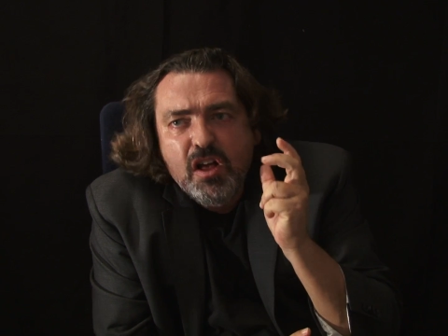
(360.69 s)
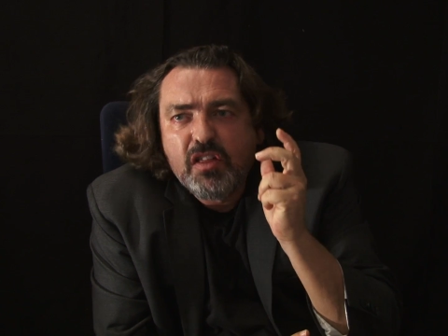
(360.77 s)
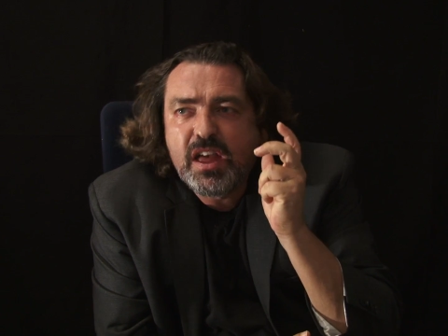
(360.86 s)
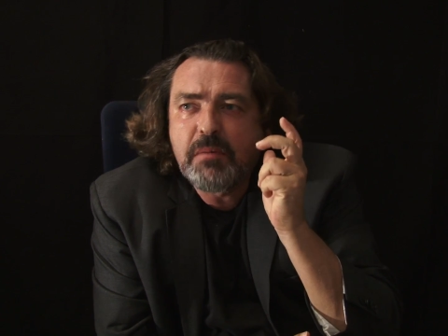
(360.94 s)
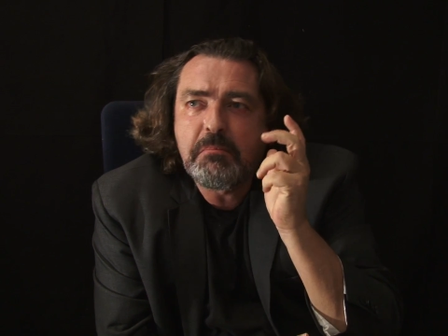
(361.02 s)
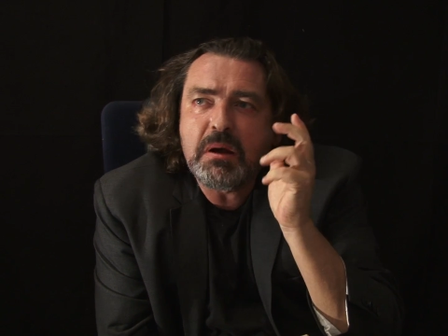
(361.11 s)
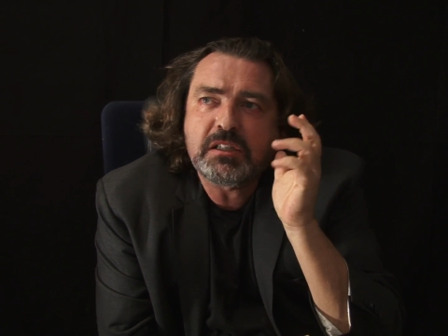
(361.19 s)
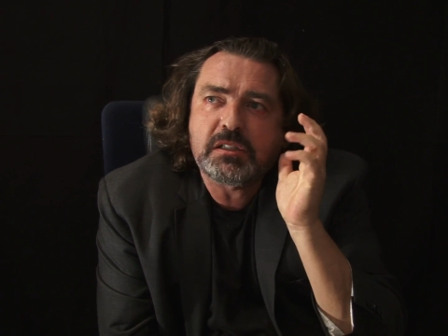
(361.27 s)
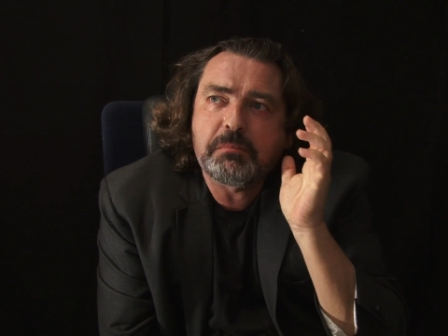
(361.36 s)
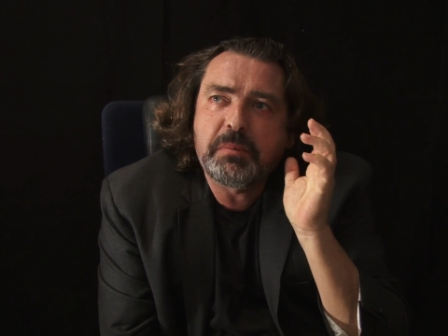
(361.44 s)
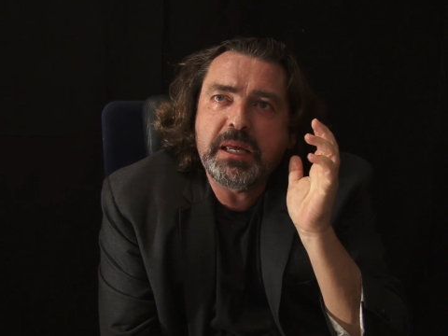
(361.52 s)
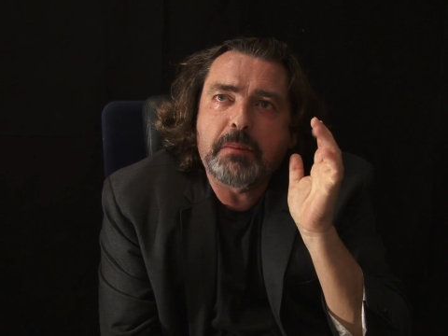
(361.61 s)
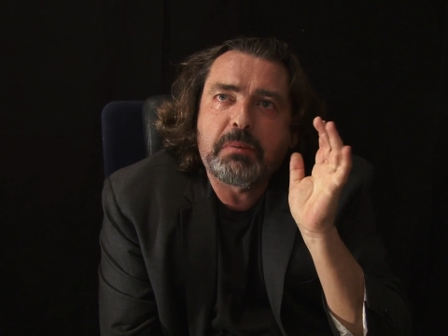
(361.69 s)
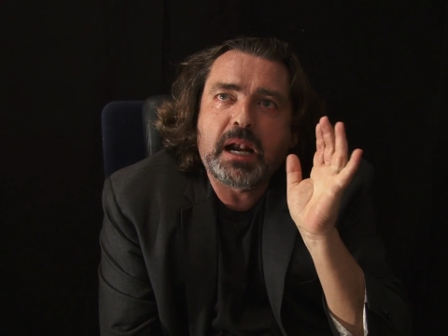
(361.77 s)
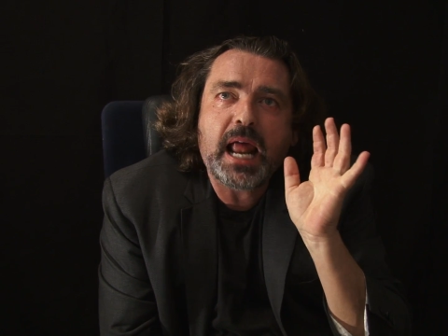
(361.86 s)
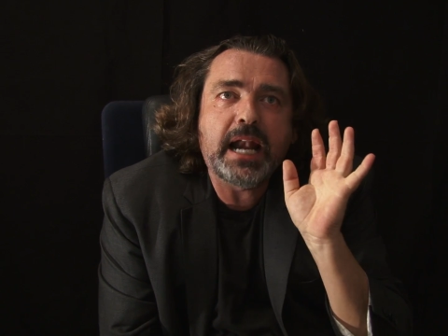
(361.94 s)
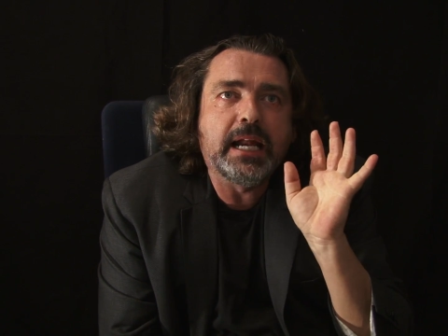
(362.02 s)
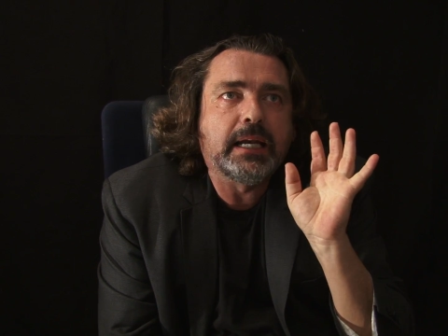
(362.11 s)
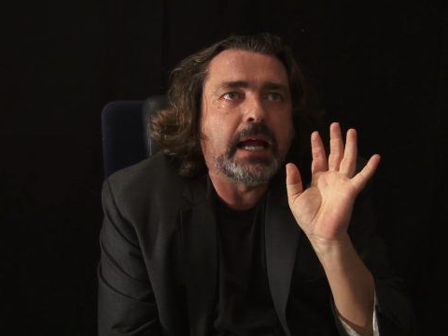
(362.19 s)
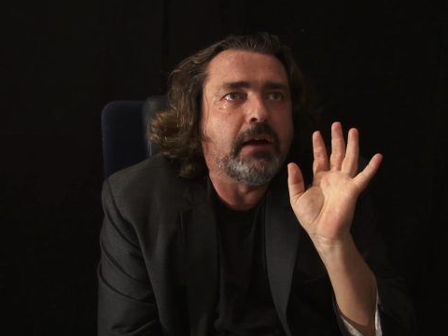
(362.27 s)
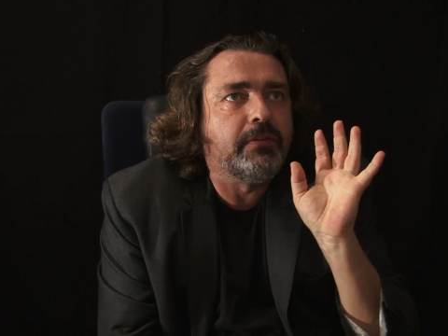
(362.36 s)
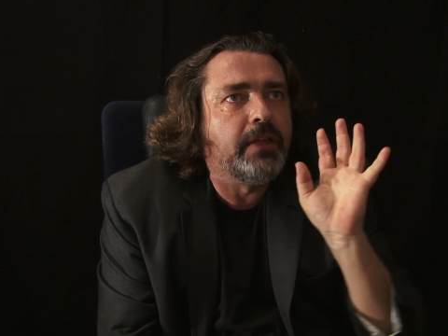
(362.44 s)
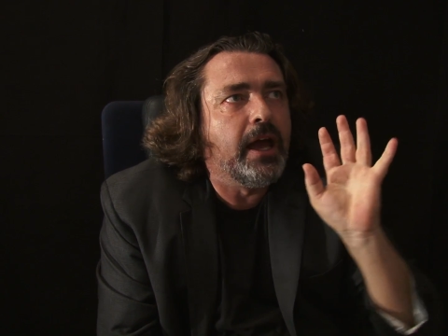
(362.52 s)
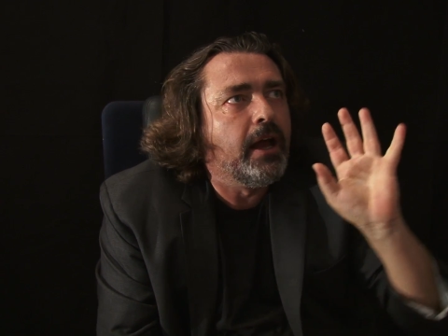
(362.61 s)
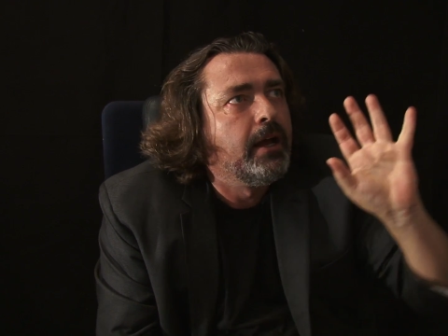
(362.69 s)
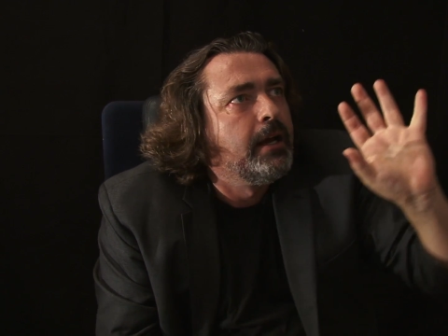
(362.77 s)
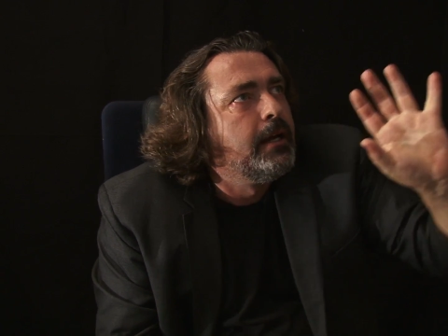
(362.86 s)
There must be a planet out there,